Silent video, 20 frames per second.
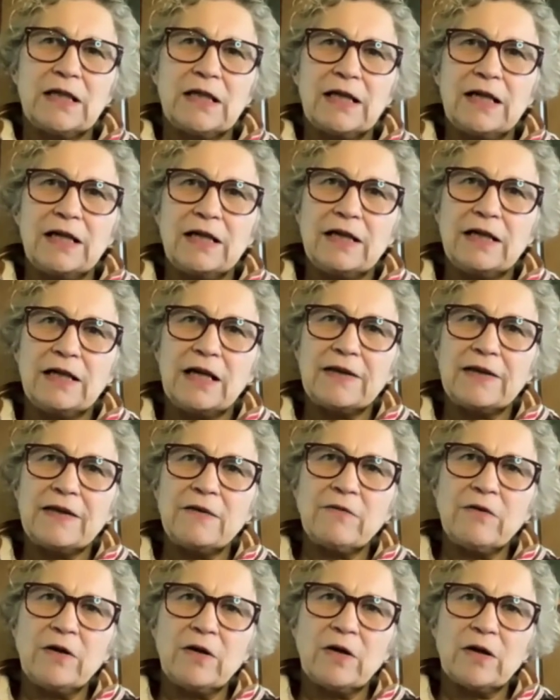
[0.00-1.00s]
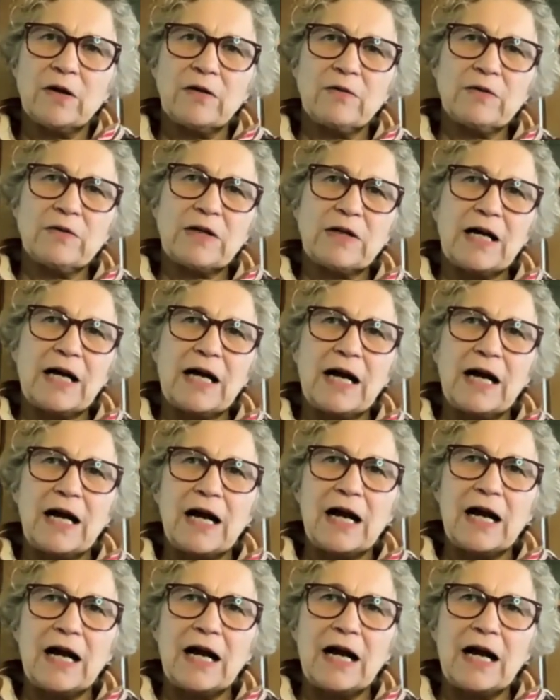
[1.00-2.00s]
And I think
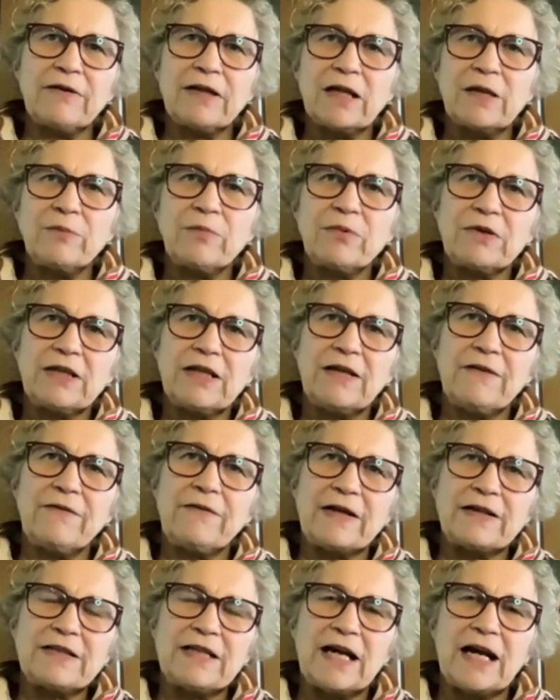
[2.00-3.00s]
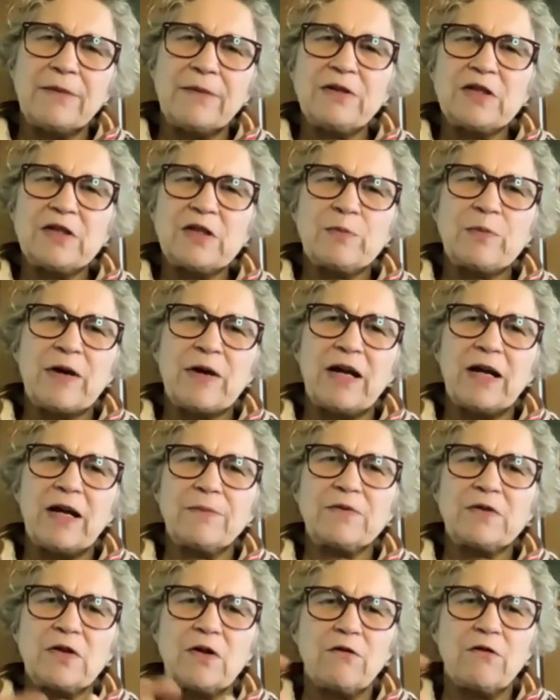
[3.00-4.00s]
I really believe that time had sped up
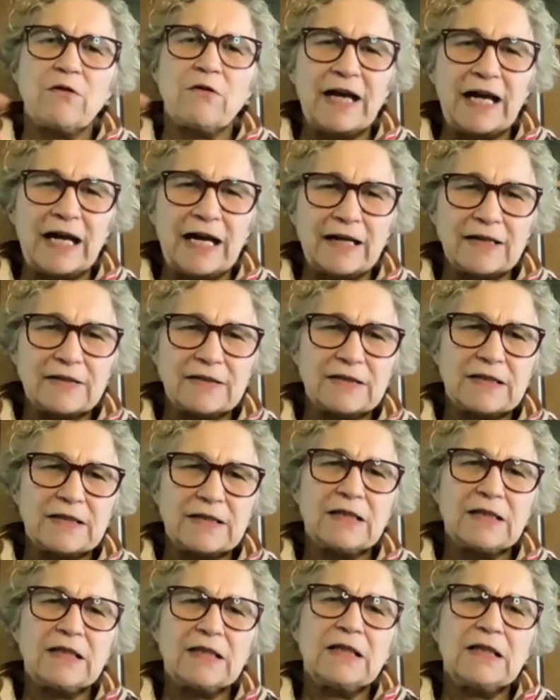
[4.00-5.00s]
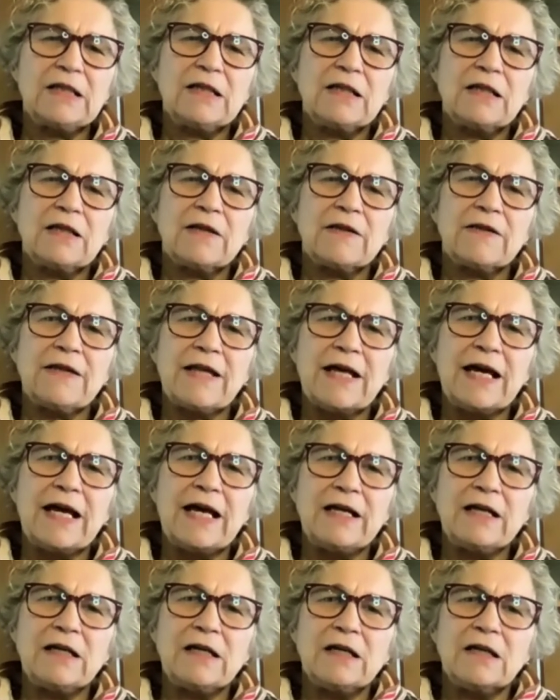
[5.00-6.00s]
so fast
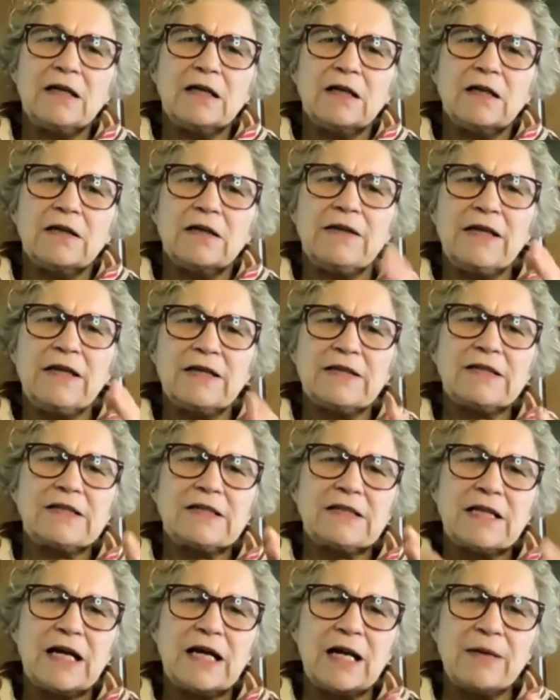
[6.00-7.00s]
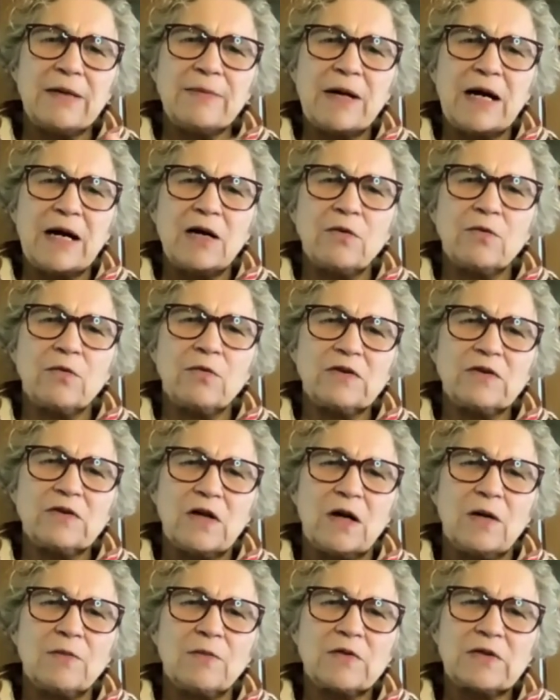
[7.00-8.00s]
that this timeout was
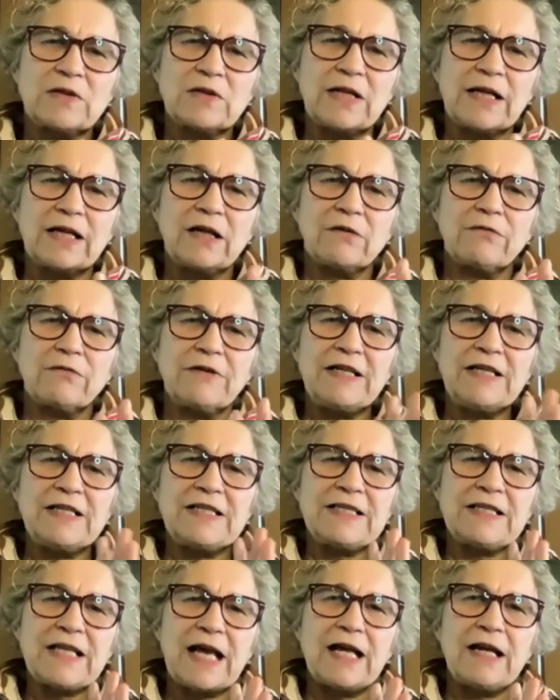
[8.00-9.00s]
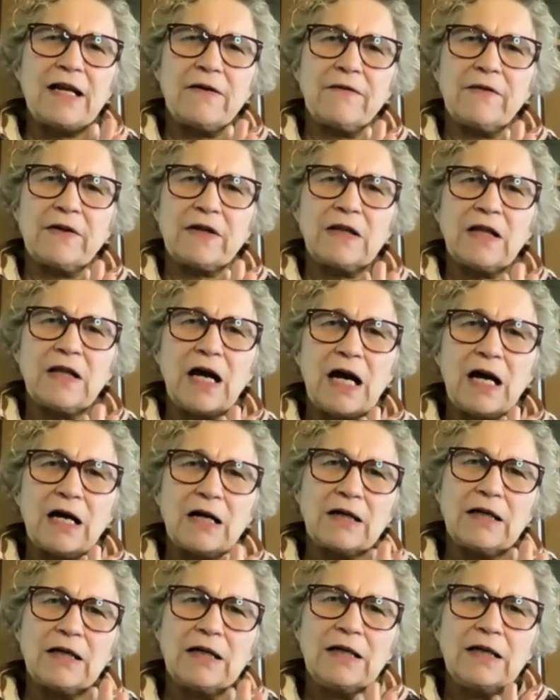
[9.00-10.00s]
almost like a reset of the clock.
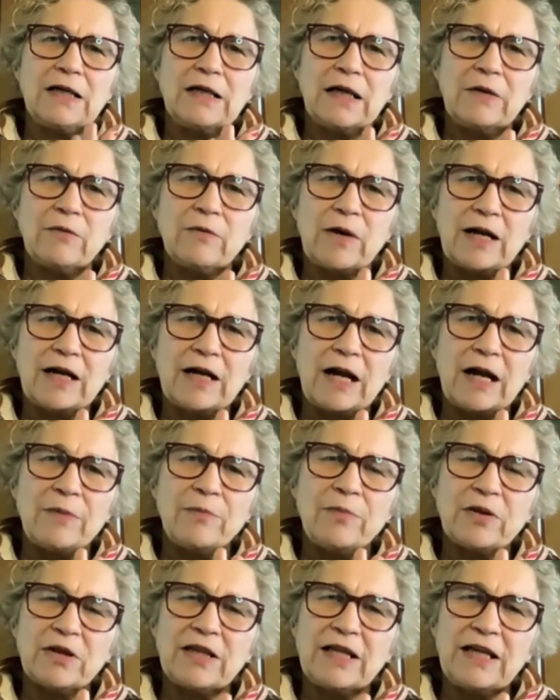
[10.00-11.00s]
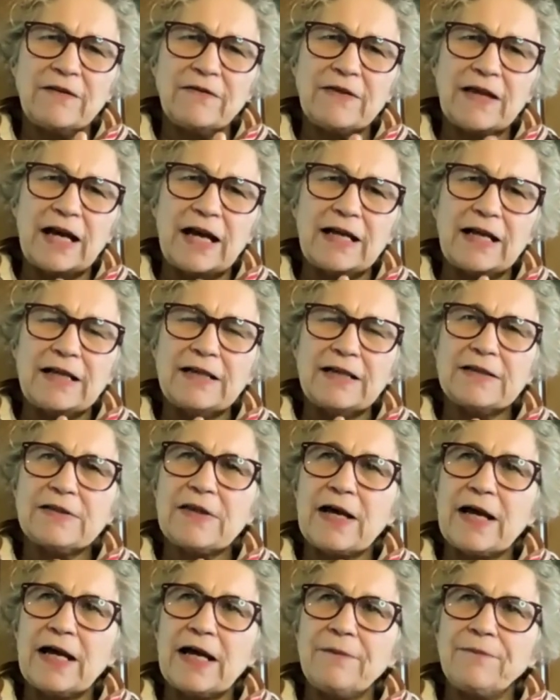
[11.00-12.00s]
And why I believe that is
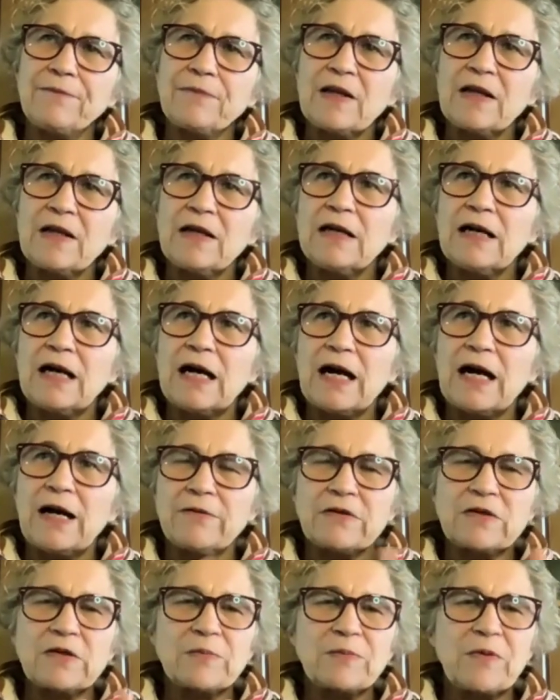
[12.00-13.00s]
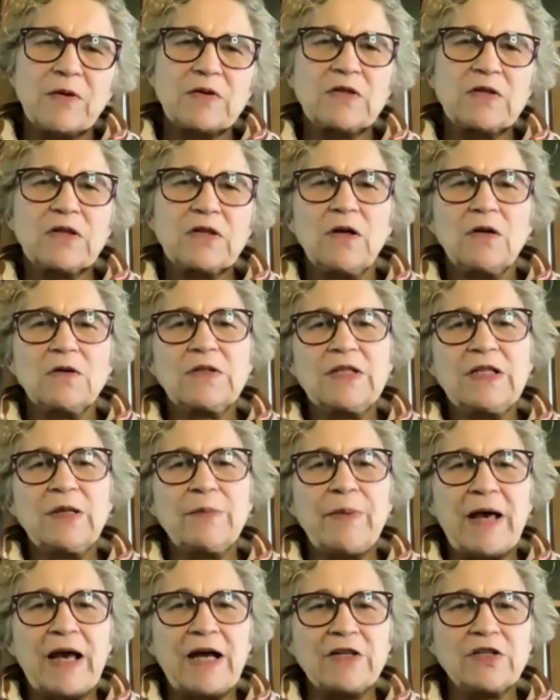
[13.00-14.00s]
that I was supposed to go see the
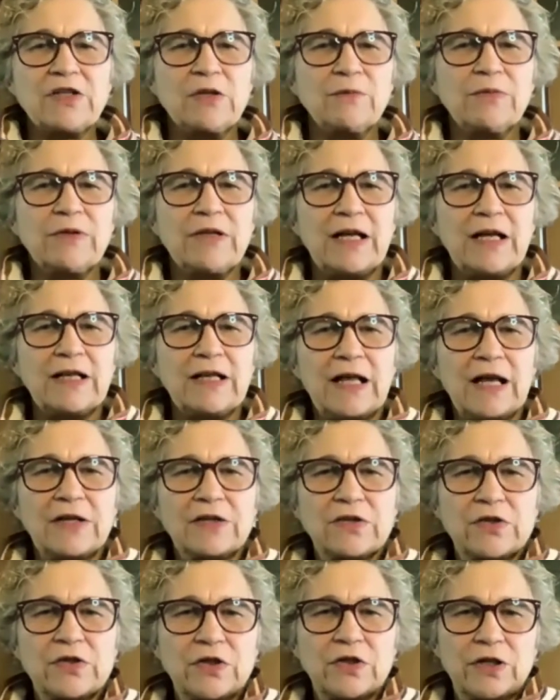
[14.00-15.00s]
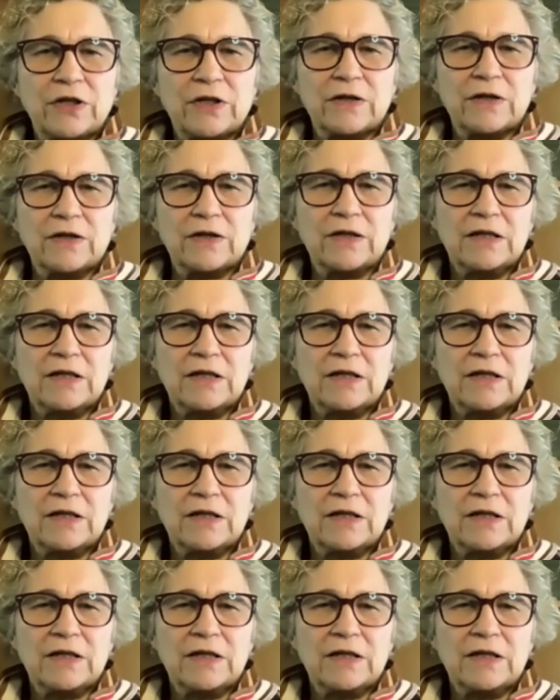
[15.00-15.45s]
Passion Play last year.